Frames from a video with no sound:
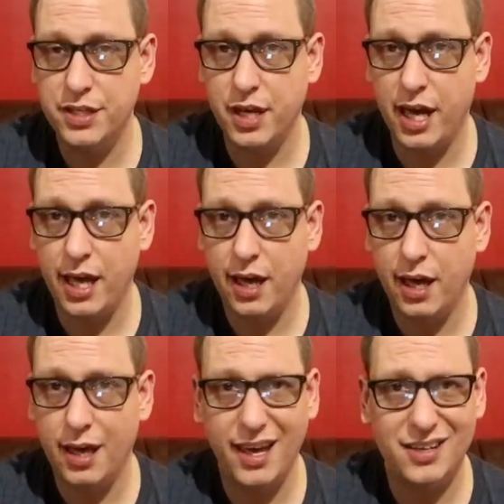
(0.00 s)
This guy
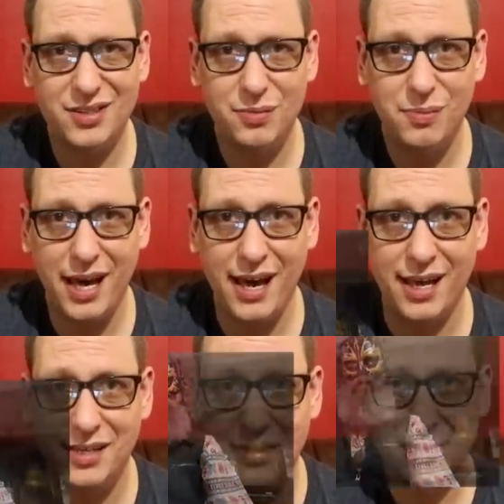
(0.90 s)
kicked my
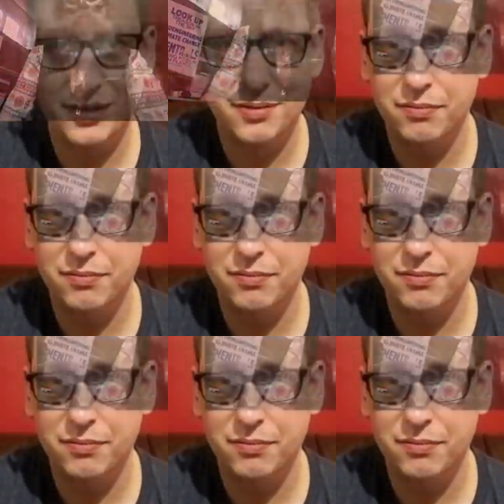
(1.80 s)
ass.